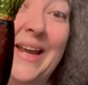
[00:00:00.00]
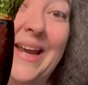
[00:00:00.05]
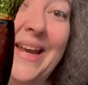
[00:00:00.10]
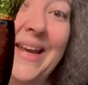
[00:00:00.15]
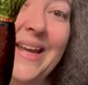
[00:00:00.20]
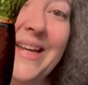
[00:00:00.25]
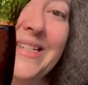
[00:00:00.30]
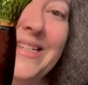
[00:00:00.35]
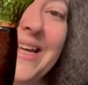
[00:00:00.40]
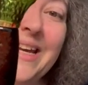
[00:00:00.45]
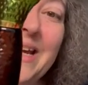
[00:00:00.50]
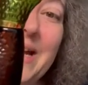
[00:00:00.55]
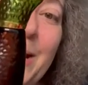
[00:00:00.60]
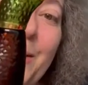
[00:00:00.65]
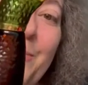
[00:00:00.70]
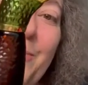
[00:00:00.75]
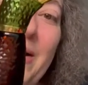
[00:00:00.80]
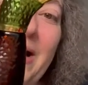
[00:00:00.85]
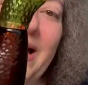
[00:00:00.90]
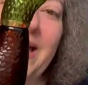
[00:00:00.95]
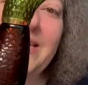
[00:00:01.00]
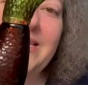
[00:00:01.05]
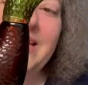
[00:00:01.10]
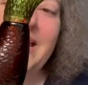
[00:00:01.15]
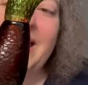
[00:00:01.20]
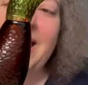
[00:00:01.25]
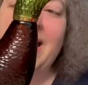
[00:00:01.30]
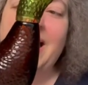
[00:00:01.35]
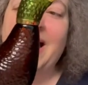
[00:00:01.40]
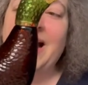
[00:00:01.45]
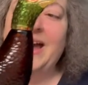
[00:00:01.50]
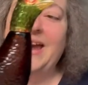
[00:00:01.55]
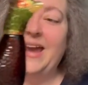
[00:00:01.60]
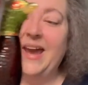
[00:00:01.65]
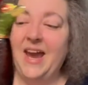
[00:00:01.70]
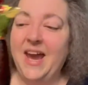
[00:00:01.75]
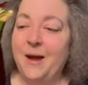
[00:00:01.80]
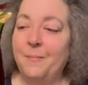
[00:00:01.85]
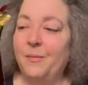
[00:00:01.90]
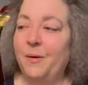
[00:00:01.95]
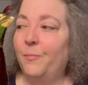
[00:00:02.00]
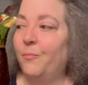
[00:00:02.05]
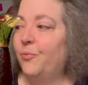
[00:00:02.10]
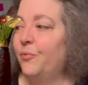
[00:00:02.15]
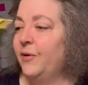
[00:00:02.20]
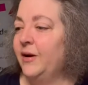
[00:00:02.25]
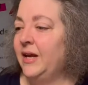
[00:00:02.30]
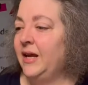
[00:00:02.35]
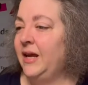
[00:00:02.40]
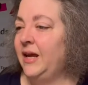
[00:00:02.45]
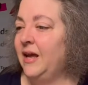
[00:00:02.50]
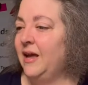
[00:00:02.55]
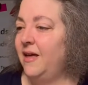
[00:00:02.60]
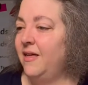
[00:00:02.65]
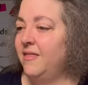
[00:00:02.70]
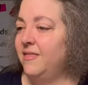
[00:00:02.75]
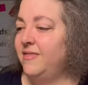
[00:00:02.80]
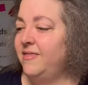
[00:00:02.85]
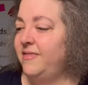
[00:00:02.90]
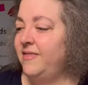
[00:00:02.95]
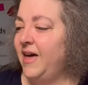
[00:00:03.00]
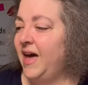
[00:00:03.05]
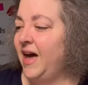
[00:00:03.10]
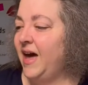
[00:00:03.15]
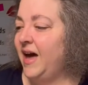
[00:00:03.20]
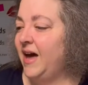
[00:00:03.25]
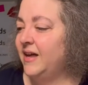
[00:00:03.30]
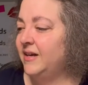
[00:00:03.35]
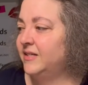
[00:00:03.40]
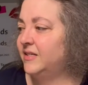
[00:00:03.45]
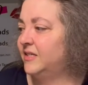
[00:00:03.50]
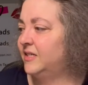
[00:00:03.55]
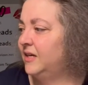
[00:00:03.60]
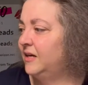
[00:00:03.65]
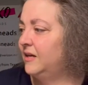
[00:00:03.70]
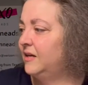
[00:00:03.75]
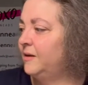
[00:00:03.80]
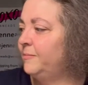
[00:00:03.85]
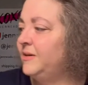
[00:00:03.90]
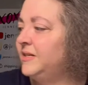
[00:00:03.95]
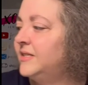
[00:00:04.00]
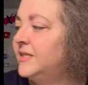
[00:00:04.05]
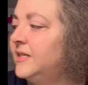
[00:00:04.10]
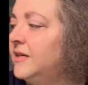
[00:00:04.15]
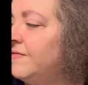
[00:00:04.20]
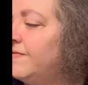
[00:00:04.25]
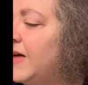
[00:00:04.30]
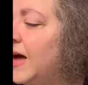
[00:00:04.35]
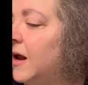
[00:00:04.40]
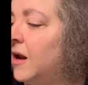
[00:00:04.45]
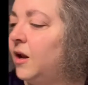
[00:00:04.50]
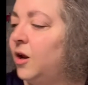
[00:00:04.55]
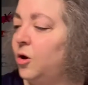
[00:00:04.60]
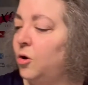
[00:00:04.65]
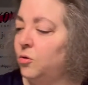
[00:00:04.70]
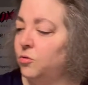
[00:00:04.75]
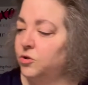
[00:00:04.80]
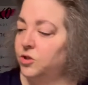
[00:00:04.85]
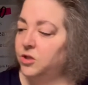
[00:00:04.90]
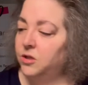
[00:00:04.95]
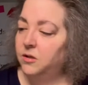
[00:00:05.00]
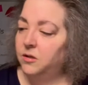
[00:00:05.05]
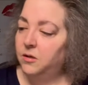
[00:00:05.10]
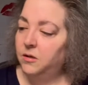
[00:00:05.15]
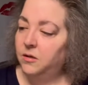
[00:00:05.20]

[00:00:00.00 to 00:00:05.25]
in it, but I am bringing that. Let me see if that glows.